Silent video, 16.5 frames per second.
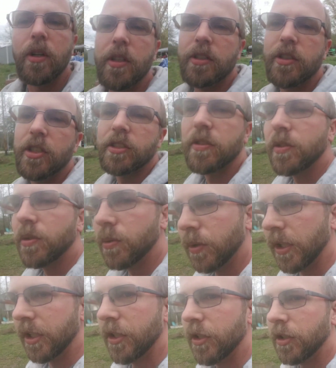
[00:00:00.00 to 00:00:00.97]
to just to
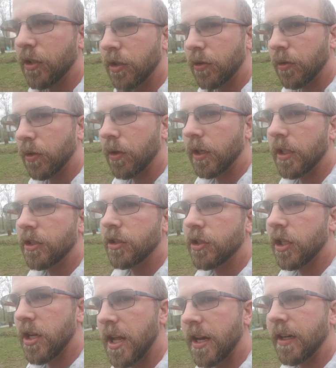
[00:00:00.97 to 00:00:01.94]
encourage
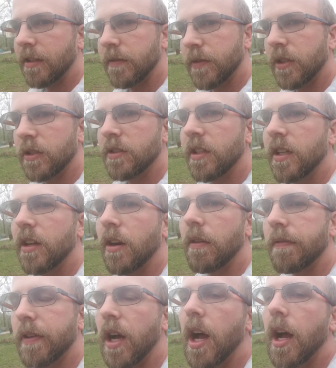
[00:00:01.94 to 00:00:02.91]
genetic diversity in our
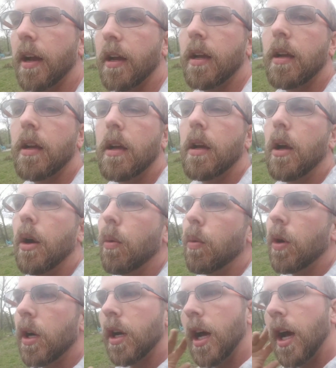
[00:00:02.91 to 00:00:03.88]
flock,
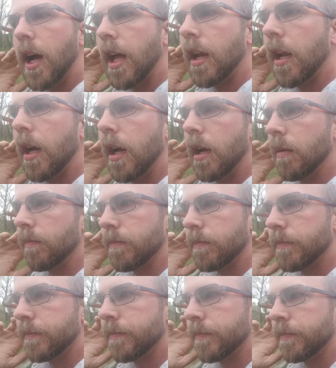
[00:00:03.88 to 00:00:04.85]
we're not,
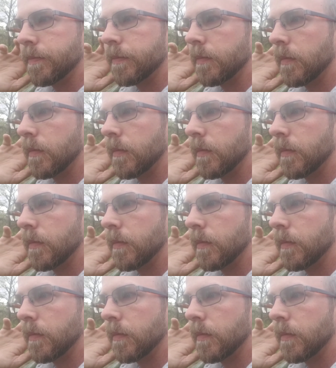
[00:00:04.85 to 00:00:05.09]
um,